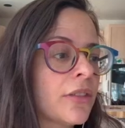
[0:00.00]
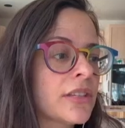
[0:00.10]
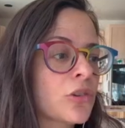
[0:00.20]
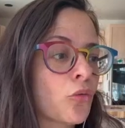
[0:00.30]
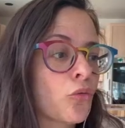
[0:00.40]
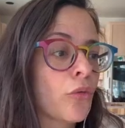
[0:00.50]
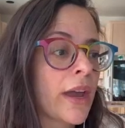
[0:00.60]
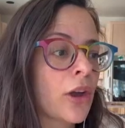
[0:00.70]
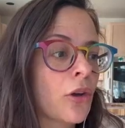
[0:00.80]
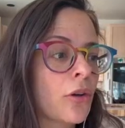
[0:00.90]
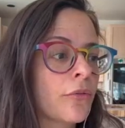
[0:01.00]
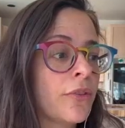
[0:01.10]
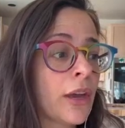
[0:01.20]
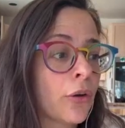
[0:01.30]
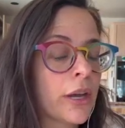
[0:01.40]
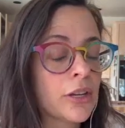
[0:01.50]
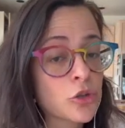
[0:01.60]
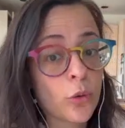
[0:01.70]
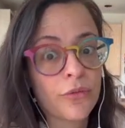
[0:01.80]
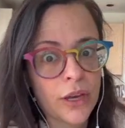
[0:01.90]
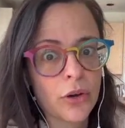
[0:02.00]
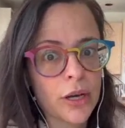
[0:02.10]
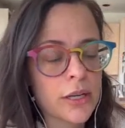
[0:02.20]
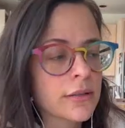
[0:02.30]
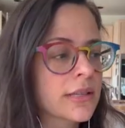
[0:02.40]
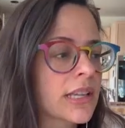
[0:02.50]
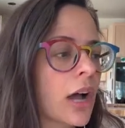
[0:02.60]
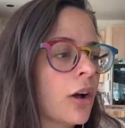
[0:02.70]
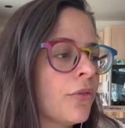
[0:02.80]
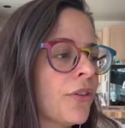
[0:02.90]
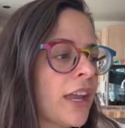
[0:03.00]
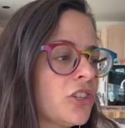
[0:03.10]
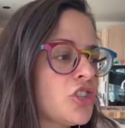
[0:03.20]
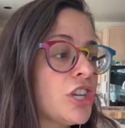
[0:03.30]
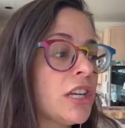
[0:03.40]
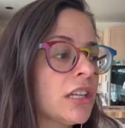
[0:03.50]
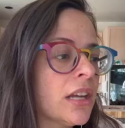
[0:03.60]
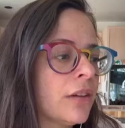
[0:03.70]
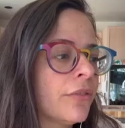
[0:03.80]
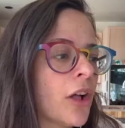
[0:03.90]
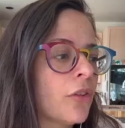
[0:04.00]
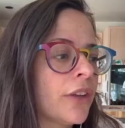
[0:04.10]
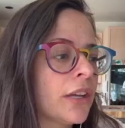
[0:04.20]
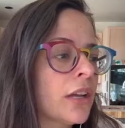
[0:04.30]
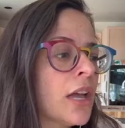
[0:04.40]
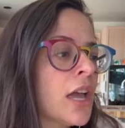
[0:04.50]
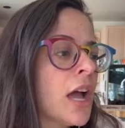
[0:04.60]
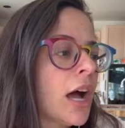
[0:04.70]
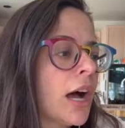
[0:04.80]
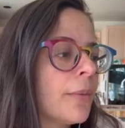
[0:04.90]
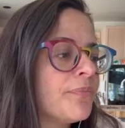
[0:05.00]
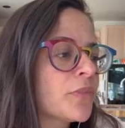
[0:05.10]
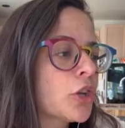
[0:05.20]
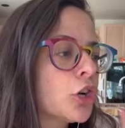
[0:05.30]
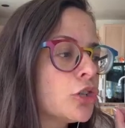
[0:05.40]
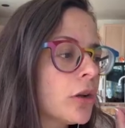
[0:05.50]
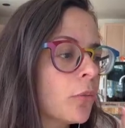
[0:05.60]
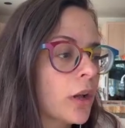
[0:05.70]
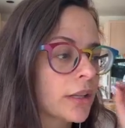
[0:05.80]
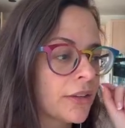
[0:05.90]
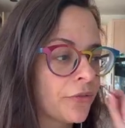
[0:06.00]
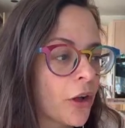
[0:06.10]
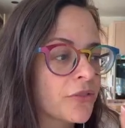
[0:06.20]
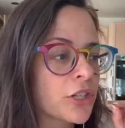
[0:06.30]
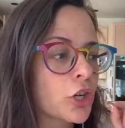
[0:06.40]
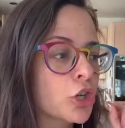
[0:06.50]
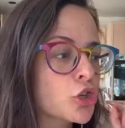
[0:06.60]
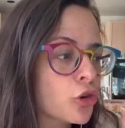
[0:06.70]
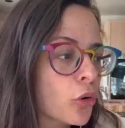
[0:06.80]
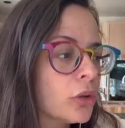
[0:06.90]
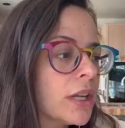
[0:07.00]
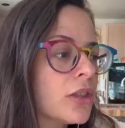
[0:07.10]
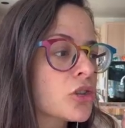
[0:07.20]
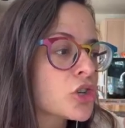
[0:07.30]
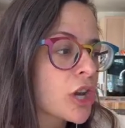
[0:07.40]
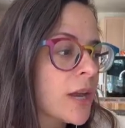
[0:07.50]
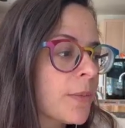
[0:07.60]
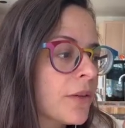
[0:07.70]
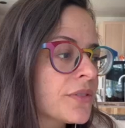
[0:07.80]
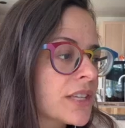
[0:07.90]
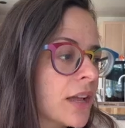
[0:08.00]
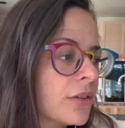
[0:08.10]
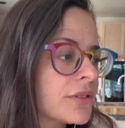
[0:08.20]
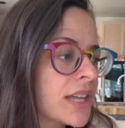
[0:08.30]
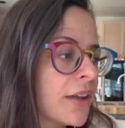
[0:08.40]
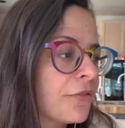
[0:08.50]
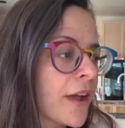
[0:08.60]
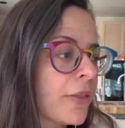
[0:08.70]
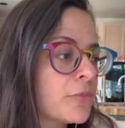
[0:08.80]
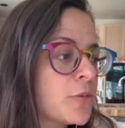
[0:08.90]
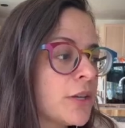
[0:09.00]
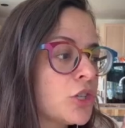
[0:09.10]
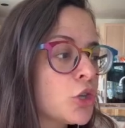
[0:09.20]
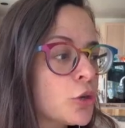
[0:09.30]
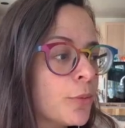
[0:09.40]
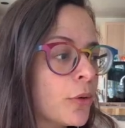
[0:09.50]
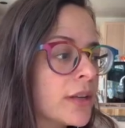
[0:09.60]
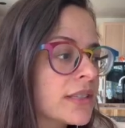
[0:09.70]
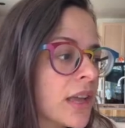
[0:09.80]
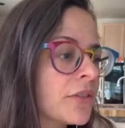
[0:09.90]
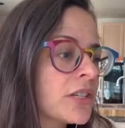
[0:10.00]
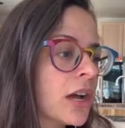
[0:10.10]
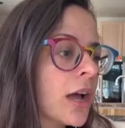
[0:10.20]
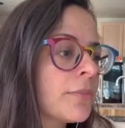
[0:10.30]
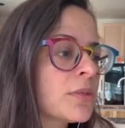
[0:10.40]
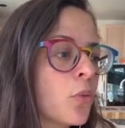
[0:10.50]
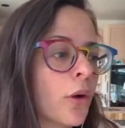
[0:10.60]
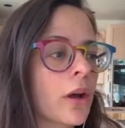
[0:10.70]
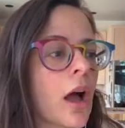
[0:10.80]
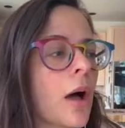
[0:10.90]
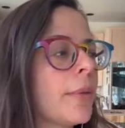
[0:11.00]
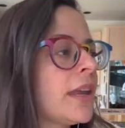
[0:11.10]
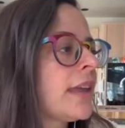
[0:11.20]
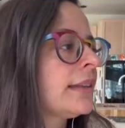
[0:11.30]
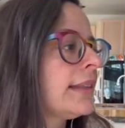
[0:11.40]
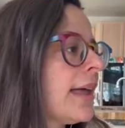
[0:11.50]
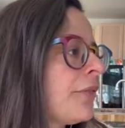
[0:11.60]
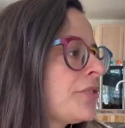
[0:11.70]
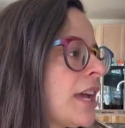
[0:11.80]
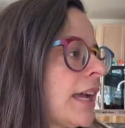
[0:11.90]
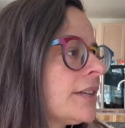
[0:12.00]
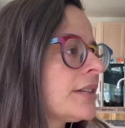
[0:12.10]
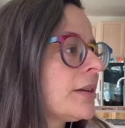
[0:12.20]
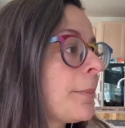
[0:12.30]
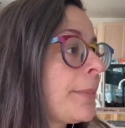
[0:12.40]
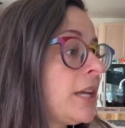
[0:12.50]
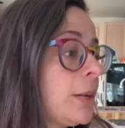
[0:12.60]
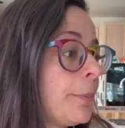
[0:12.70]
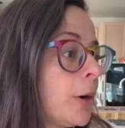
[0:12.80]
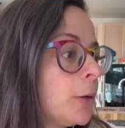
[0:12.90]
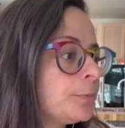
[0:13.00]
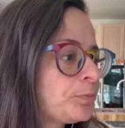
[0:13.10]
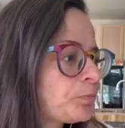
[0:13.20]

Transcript: this rare variant or variants of a gene involving involved in controlling the shape of cells and found them to be 2.7 times more common in left-handed people.